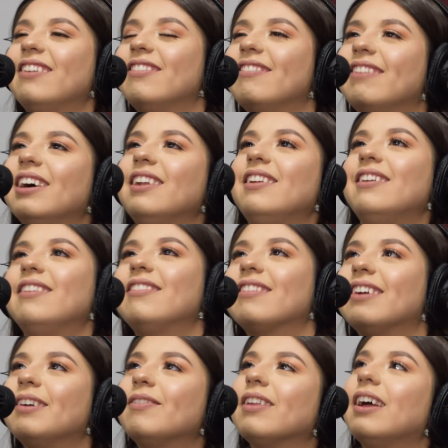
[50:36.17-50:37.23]
don't want no
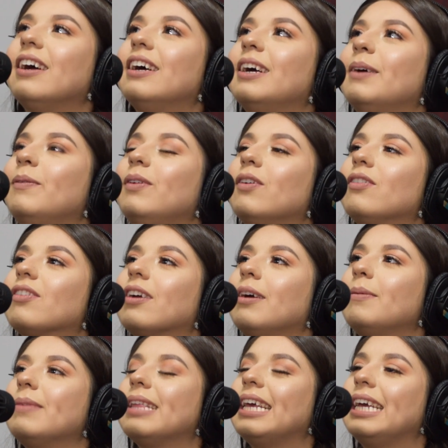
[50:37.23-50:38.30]
scrubs. No
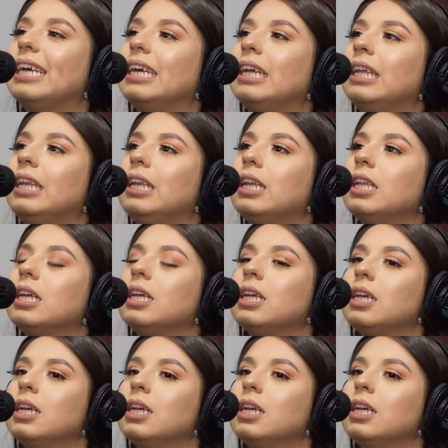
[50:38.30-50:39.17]
Scrubs and